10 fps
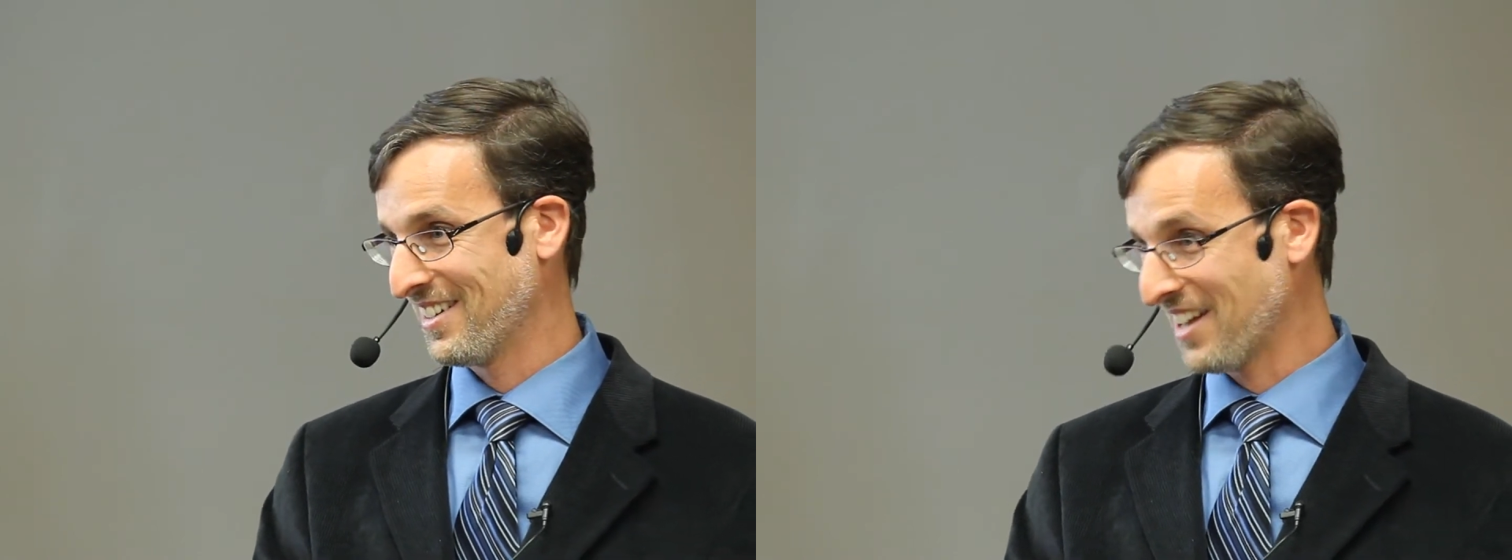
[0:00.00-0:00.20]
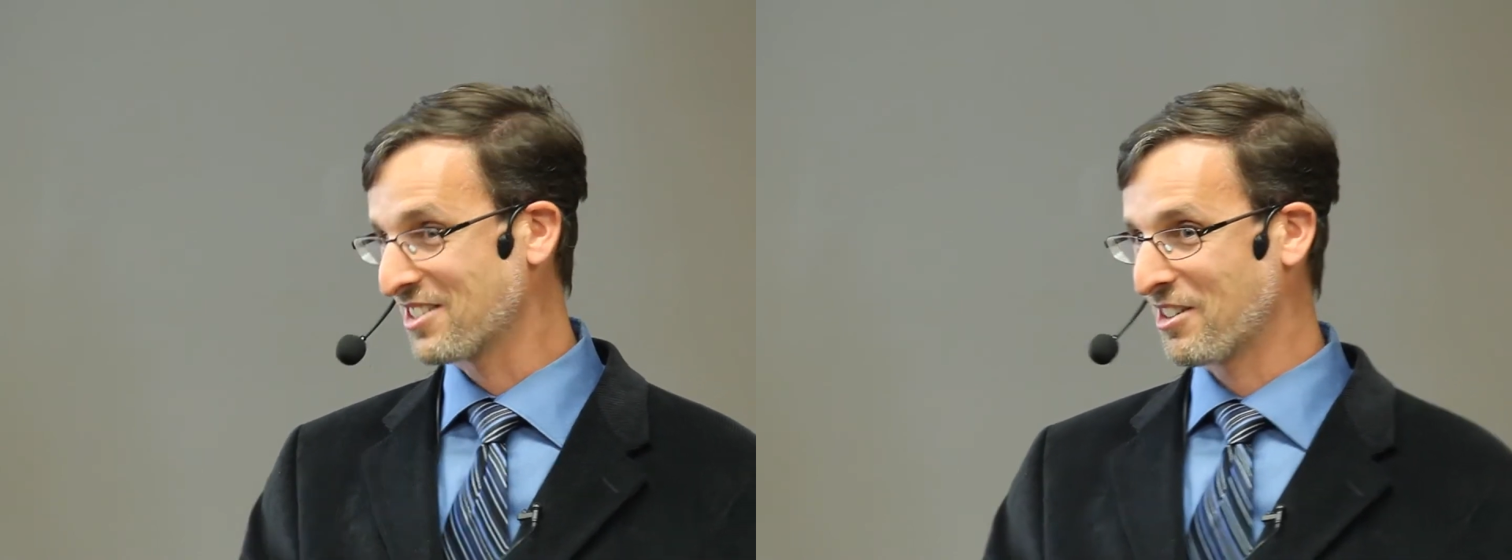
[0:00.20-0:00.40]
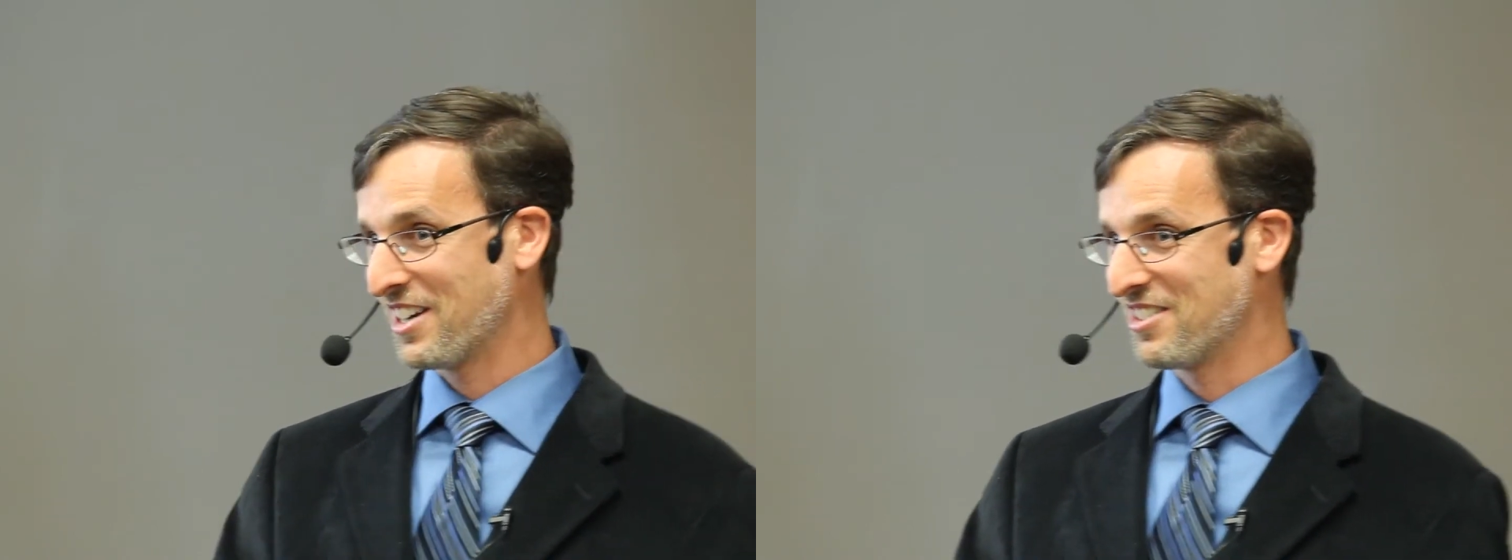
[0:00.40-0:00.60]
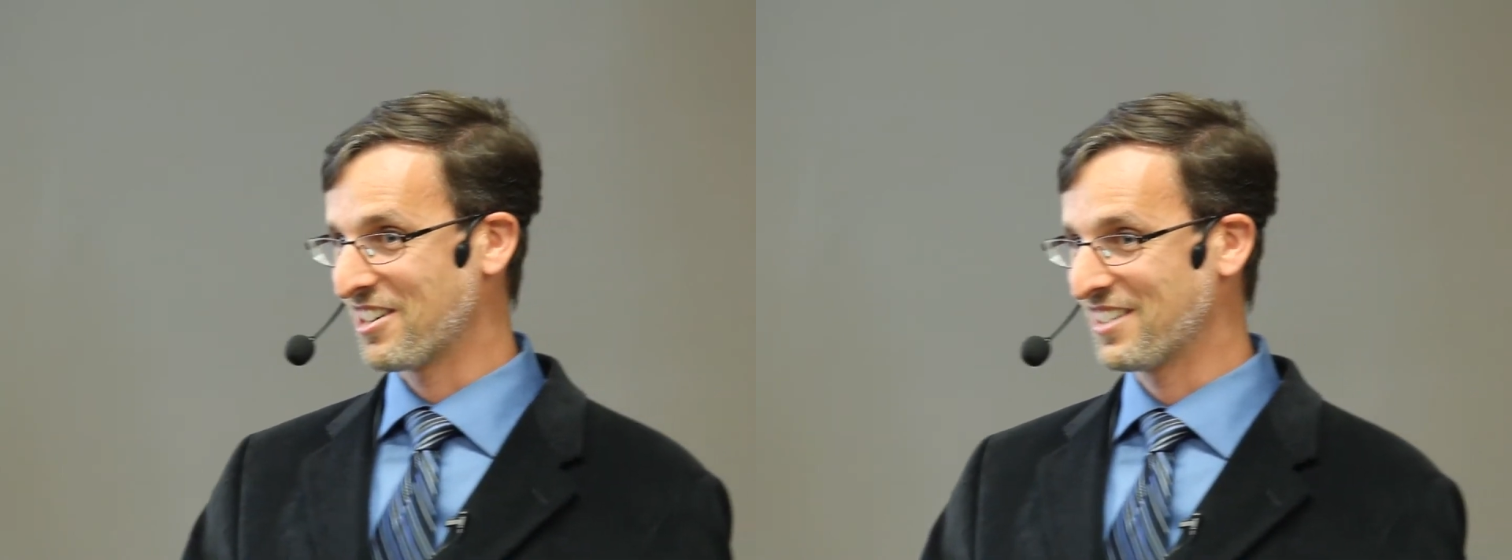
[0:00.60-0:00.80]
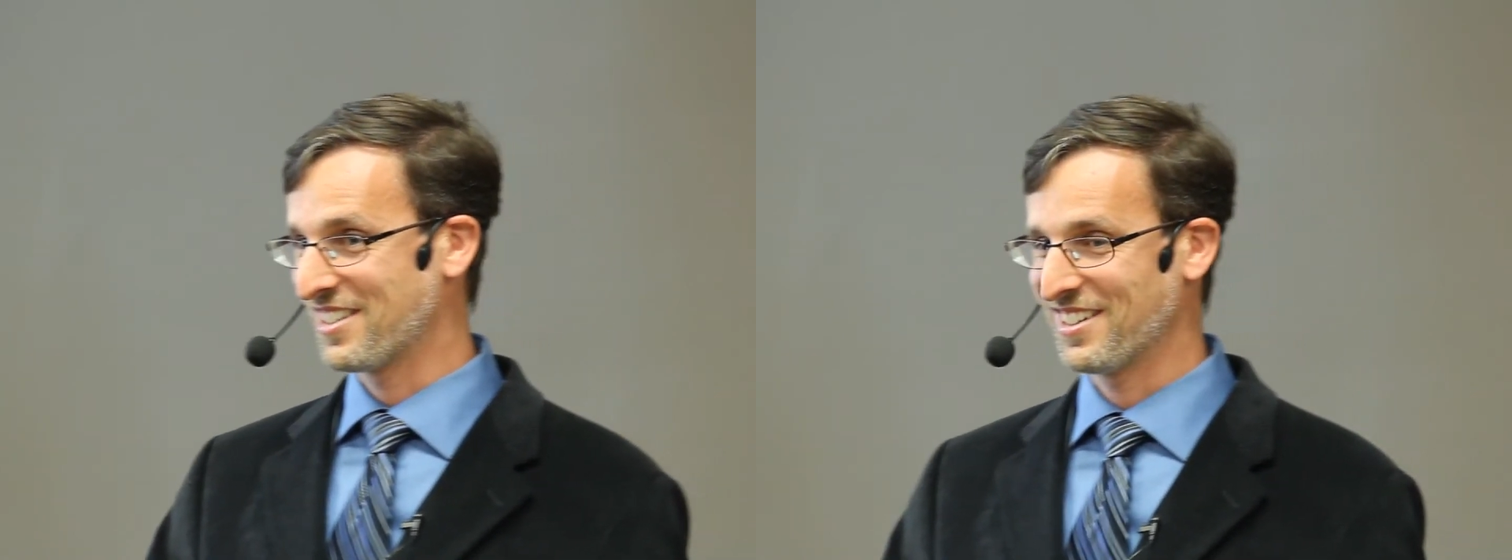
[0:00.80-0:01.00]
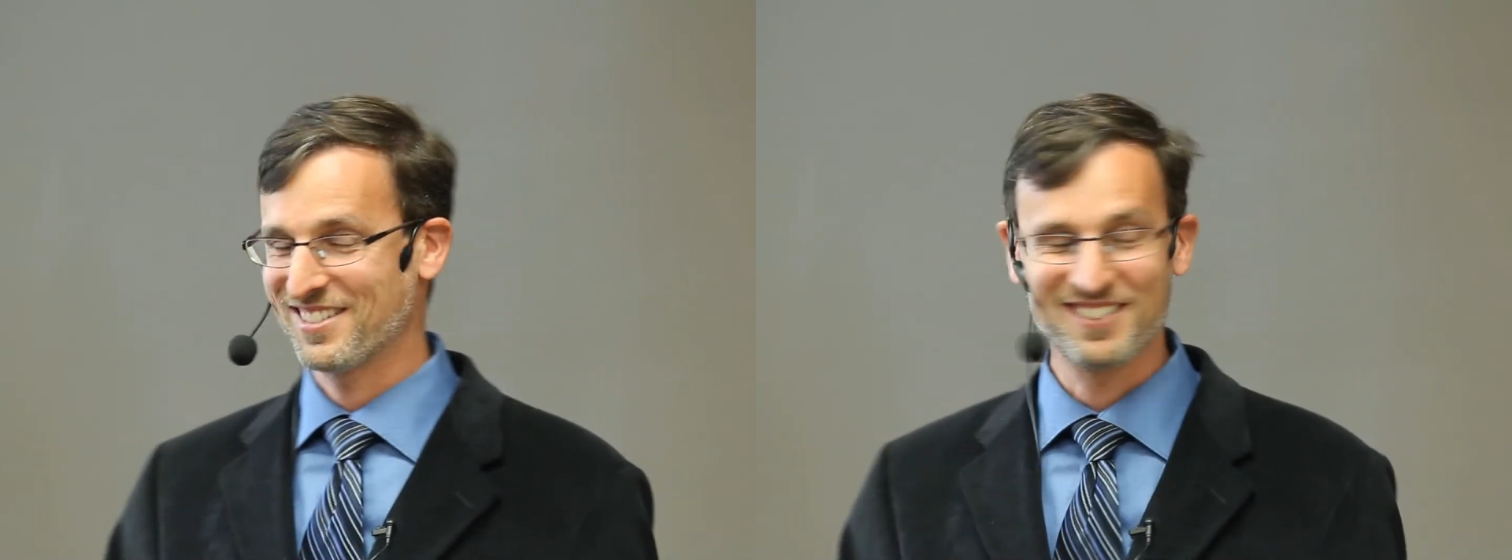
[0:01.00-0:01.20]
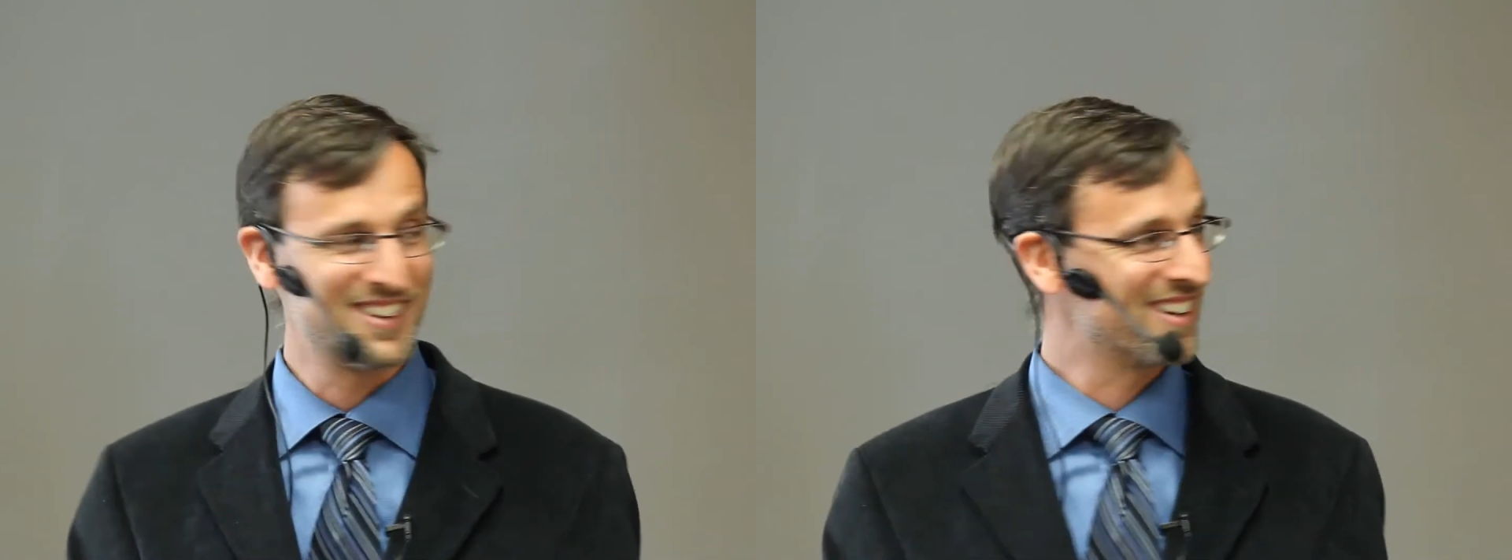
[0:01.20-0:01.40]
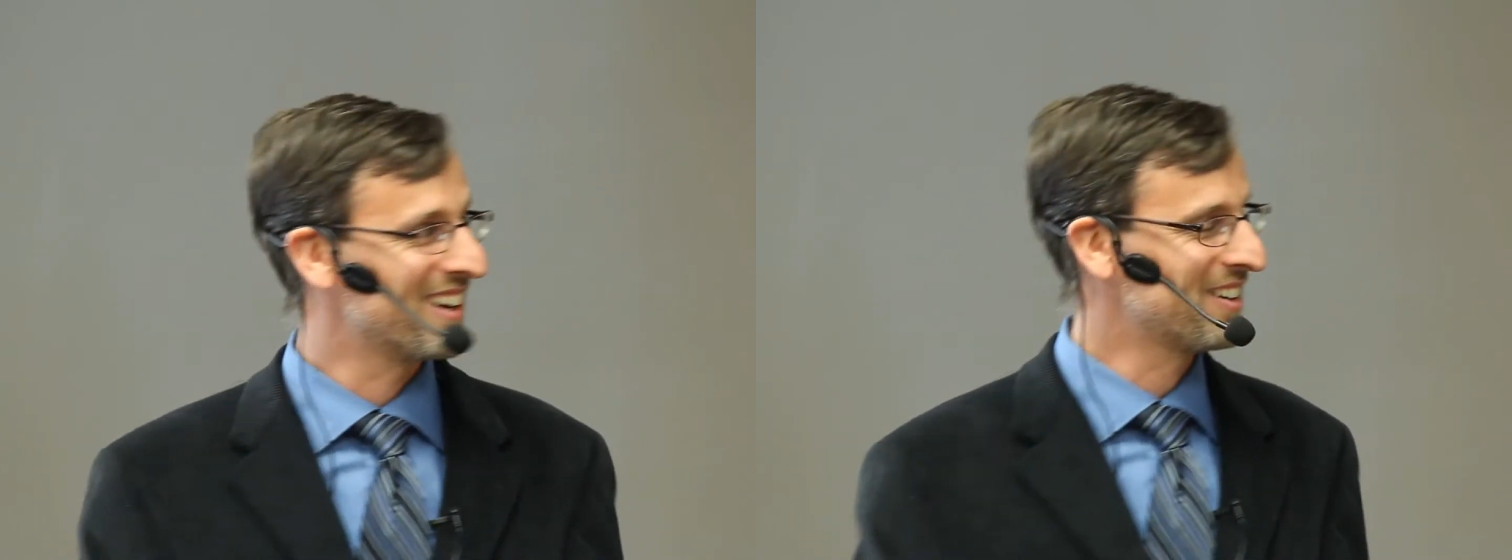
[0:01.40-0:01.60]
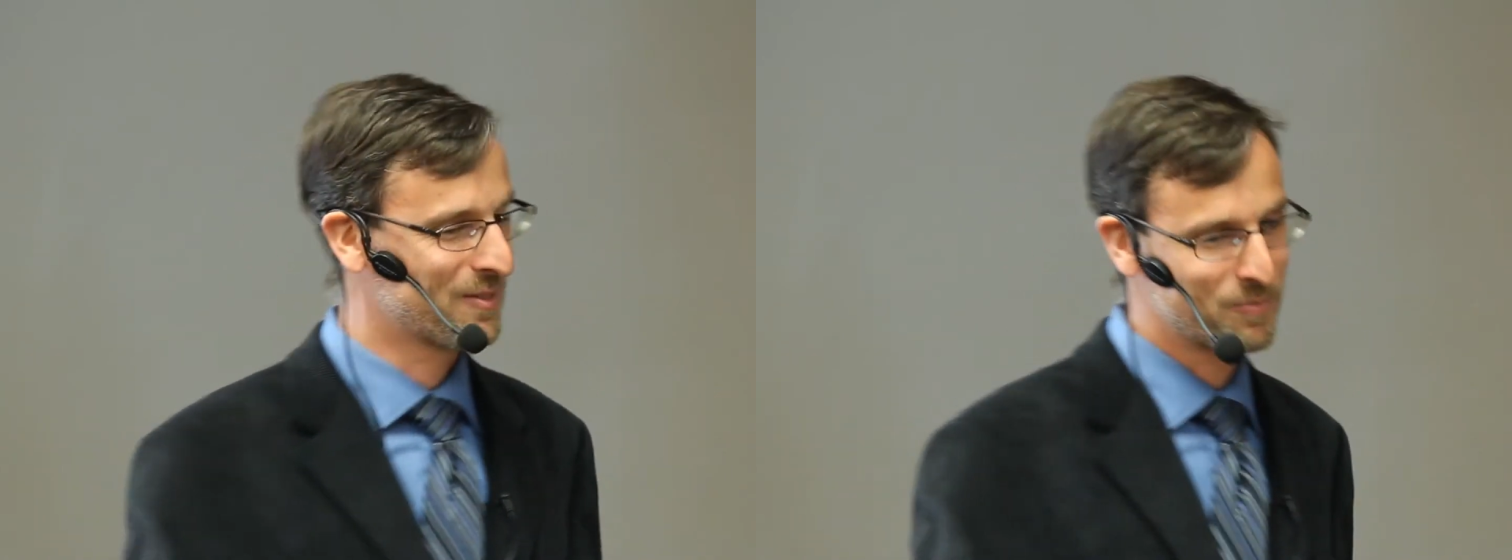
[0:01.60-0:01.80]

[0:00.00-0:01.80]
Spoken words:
That's quite interesting. Okay.